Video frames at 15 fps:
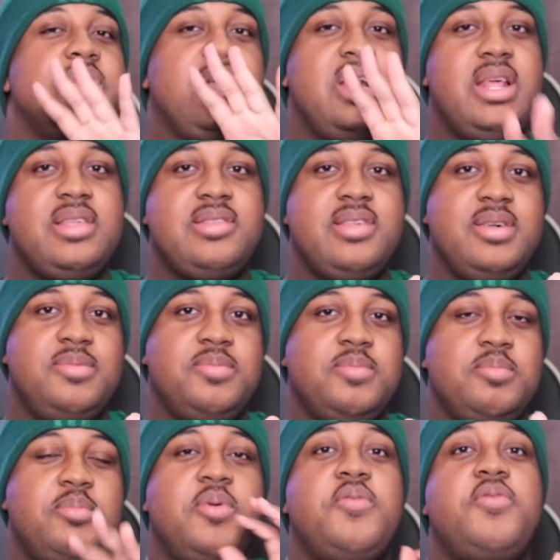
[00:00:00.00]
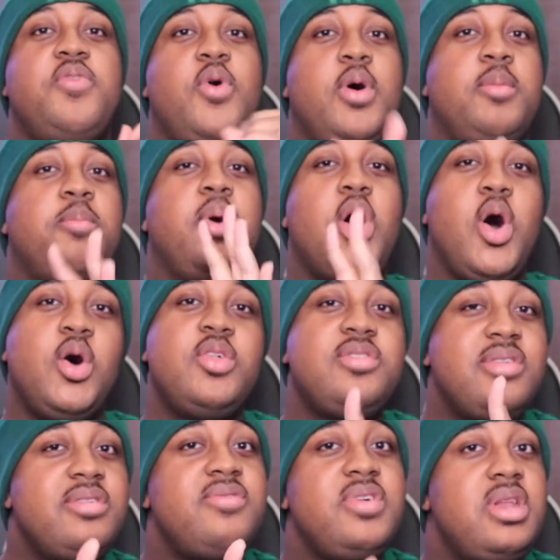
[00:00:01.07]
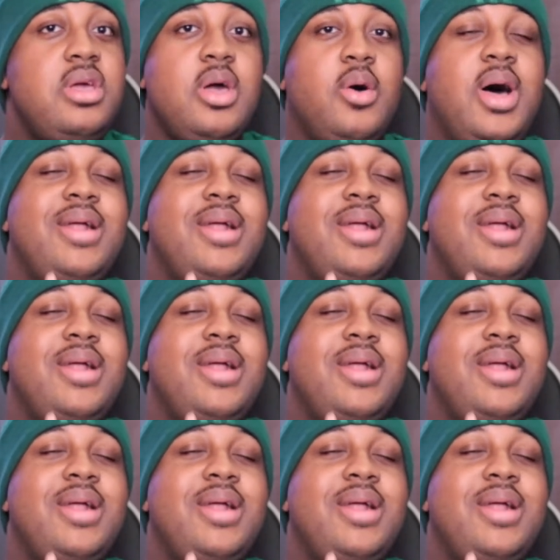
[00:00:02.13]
Listen, before, pause this video.